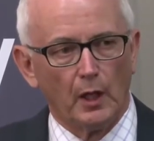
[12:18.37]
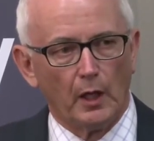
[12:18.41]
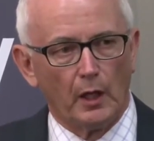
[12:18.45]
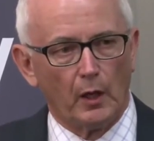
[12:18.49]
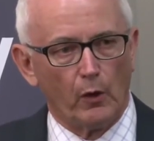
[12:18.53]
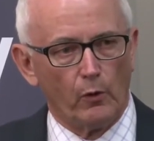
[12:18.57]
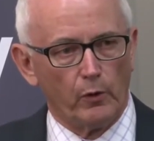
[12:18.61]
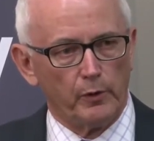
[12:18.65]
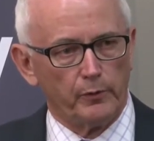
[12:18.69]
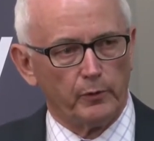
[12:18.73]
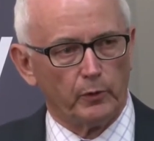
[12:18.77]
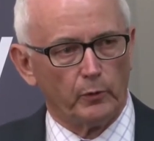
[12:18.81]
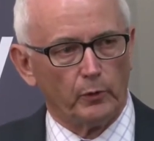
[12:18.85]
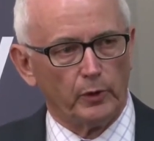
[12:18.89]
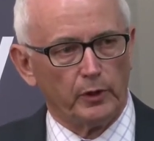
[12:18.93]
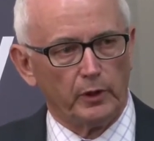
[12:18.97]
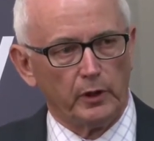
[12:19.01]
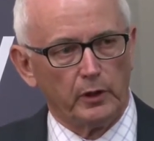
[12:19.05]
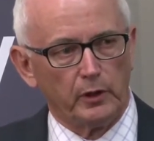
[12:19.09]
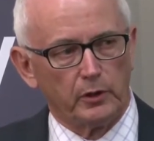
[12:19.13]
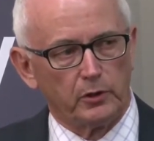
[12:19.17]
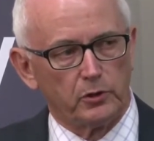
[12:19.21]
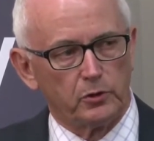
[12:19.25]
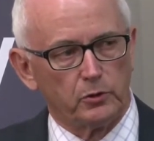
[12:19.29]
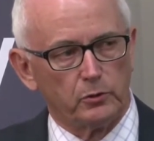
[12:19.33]
However, we
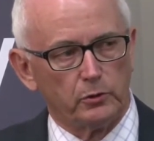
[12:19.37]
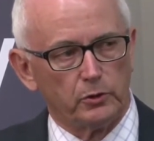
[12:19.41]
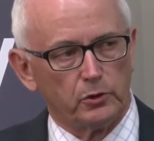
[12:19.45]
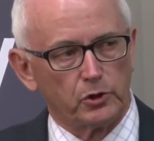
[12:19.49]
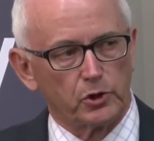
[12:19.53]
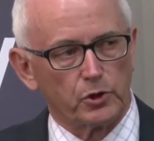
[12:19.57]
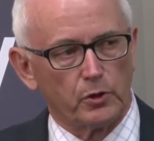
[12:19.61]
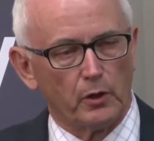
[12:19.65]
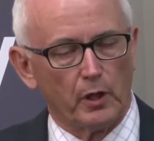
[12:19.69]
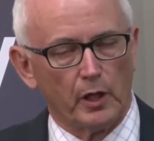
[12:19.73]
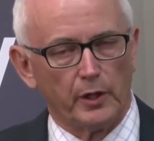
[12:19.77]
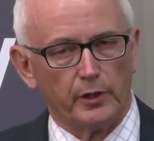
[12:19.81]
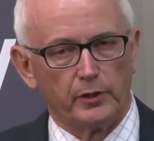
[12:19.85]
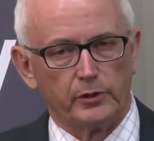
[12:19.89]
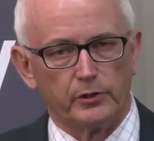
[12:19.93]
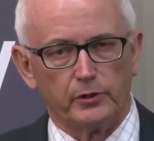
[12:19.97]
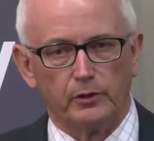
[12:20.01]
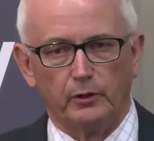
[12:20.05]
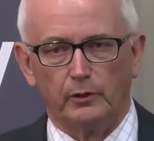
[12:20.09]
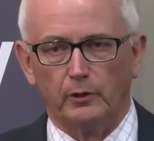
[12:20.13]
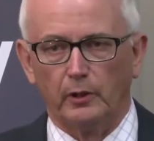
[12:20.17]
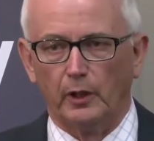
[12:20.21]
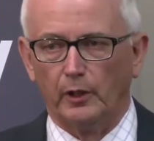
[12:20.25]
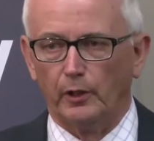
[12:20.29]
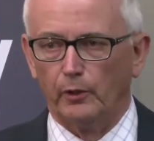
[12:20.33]
needed to enshrine it
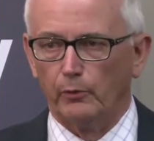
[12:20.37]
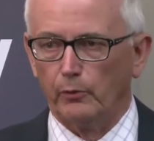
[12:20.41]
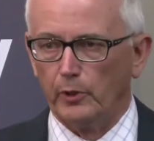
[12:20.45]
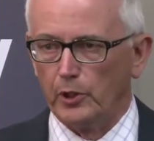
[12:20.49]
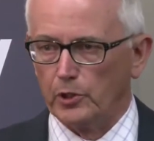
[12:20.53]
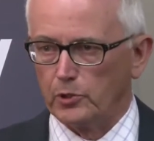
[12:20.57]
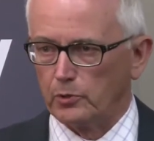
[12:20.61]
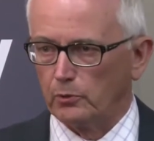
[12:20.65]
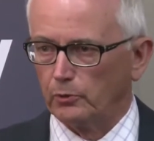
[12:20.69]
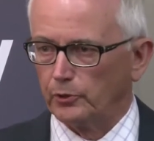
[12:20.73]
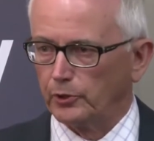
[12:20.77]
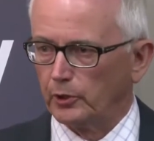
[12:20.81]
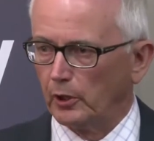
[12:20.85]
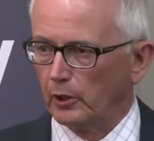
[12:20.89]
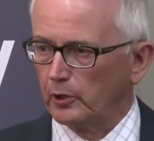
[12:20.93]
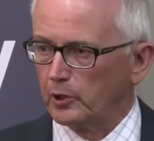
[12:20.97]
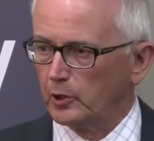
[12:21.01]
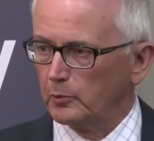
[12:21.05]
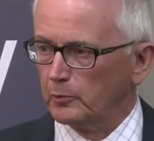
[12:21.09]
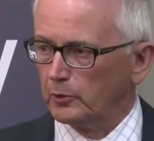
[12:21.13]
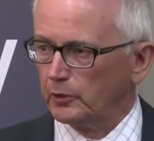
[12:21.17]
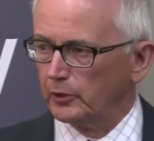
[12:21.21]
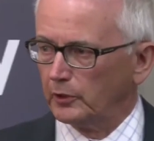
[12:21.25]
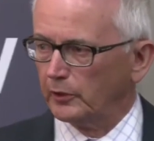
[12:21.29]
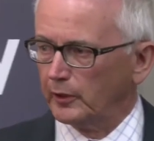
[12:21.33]
in a regional
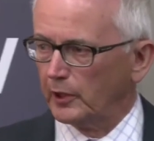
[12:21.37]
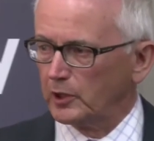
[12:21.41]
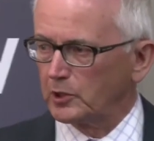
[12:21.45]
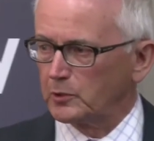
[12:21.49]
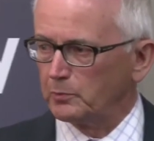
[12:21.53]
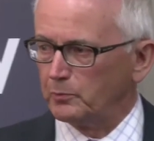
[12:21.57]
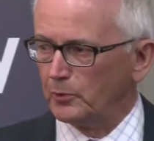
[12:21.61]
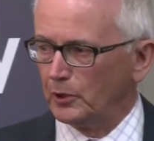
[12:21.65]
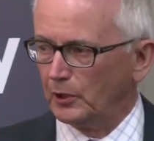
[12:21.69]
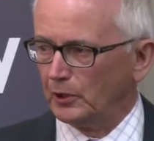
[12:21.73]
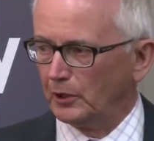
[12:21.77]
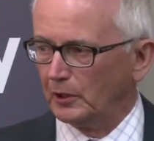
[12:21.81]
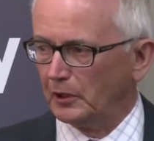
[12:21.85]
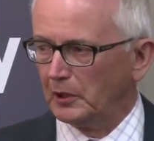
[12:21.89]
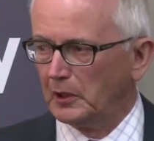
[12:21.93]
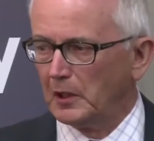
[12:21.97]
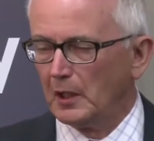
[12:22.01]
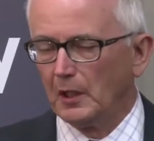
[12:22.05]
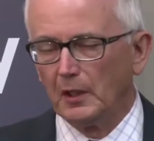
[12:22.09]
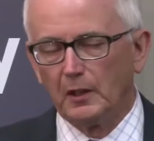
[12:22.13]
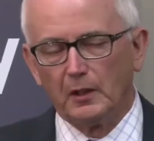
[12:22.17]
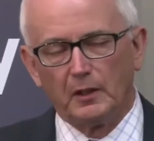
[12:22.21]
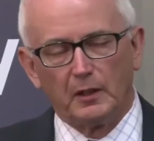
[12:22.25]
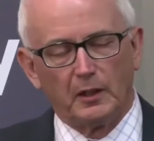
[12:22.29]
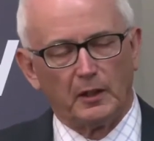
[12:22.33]
document, and that's been
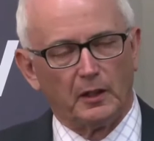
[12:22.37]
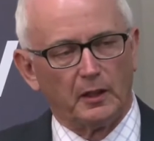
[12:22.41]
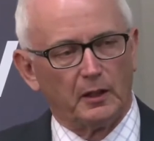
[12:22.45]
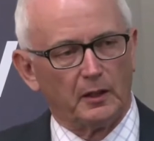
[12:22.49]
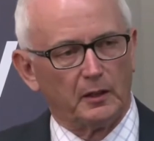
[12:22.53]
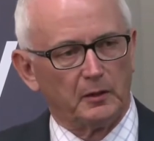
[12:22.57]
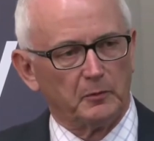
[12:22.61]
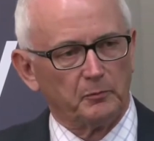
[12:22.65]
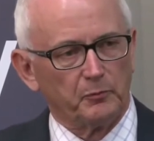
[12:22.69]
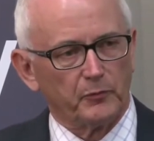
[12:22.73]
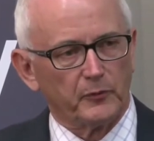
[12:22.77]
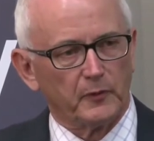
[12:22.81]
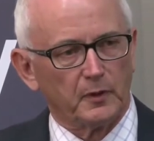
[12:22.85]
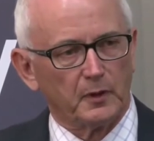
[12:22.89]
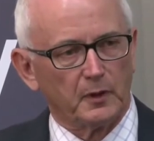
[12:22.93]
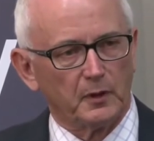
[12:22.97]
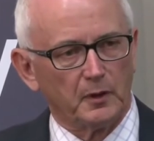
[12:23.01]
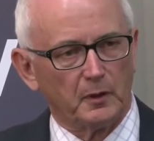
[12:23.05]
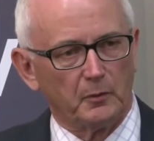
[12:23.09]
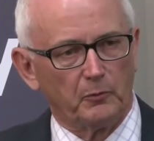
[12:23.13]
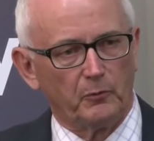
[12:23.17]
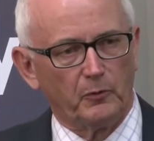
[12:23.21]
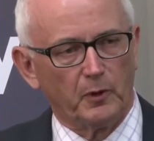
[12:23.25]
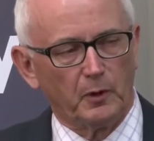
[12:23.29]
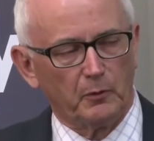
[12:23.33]
a
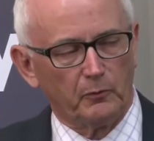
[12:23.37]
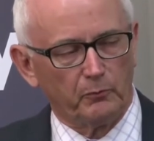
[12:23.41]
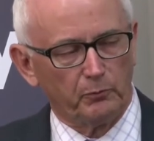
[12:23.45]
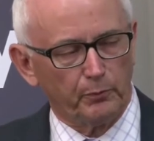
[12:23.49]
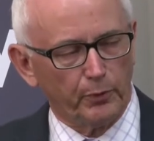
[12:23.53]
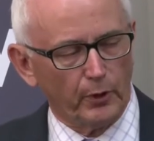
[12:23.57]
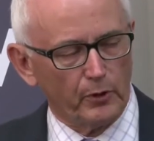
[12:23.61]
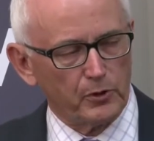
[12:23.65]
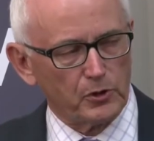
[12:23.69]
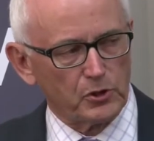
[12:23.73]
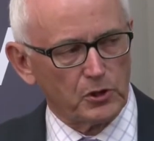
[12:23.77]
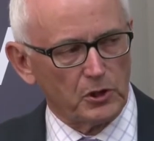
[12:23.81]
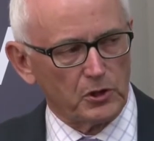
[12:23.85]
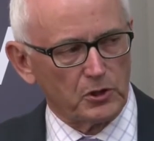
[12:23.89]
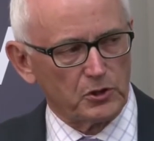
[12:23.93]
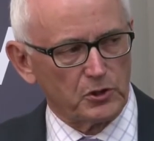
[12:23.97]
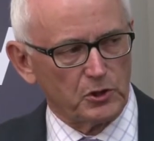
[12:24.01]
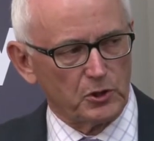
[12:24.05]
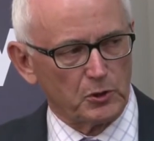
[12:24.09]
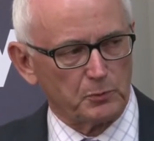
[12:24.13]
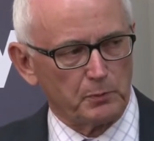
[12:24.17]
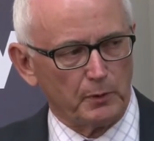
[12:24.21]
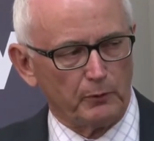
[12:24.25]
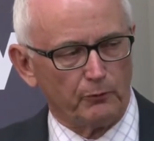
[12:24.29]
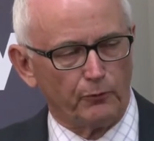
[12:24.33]
process
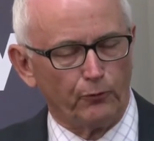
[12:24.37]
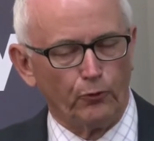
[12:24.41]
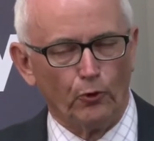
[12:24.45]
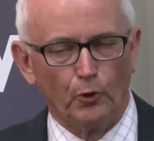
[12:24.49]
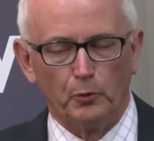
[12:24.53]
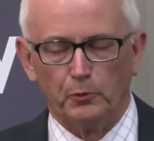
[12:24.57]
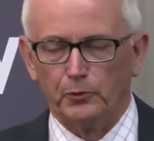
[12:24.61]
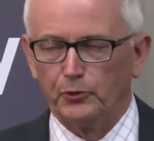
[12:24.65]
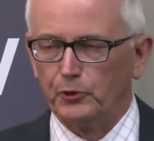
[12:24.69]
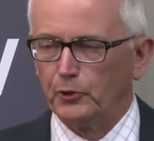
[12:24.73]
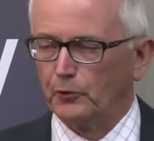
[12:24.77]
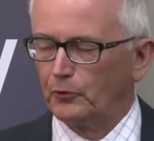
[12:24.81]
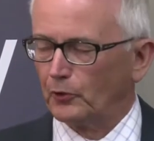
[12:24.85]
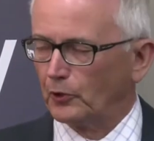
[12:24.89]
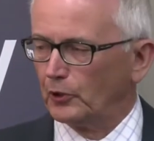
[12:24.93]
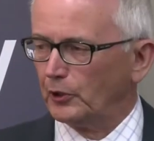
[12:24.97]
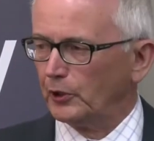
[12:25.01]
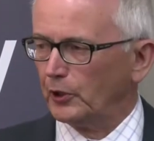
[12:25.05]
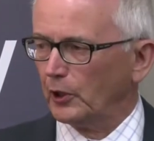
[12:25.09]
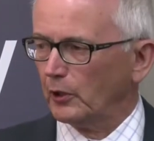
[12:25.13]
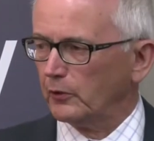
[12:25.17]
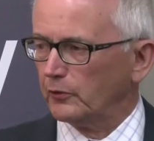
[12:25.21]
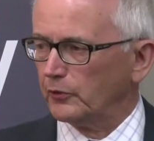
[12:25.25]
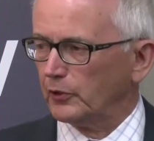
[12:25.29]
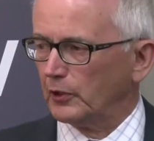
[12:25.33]
that's been fraught with
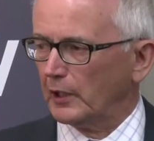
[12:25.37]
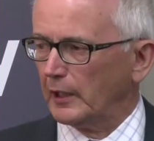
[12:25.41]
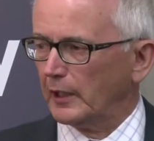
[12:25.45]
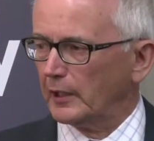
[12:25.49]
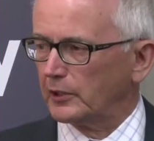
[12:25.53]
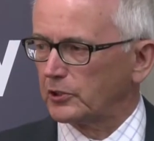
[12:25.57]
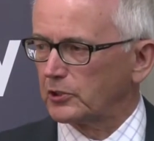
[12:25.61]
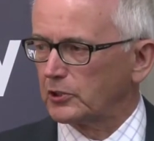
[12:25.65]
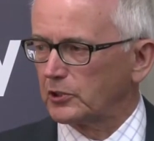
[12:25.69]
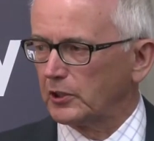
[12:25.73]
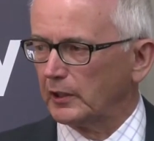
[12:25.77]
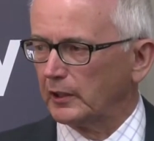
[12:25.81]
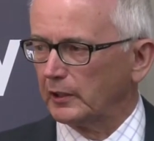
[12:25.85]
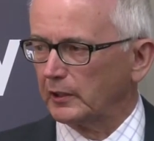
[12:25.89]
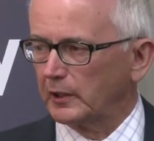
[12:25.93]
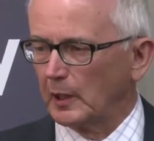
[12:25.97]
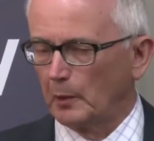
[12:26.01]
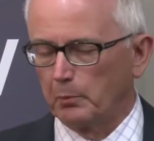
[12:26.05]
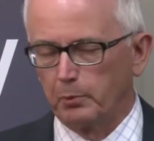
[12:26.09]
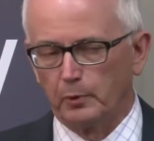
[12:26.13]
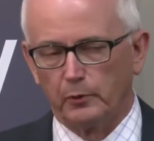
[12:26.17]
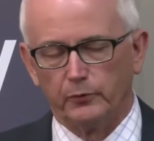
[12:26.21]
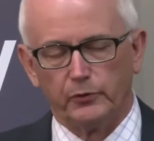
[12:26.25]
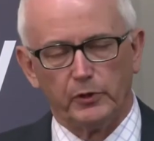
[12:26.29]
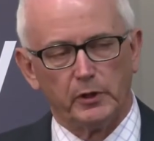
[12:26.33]
difficulty over the last
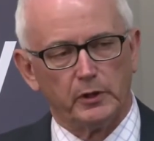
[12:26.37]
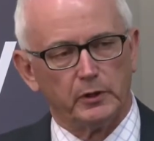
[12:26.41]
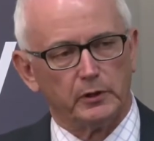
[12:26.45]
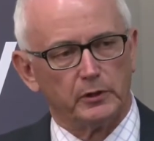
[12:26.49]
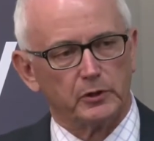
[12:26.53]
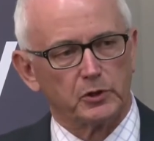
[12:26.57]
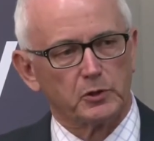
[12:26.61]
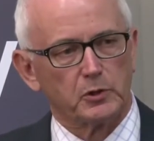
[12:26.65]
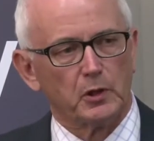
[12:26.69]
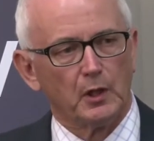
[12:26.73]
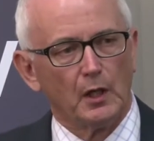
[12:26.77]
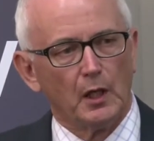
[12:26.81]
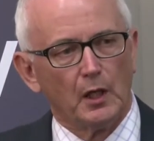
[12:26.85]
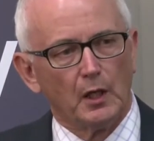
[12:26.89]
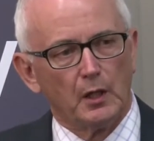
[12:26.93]
couple of years.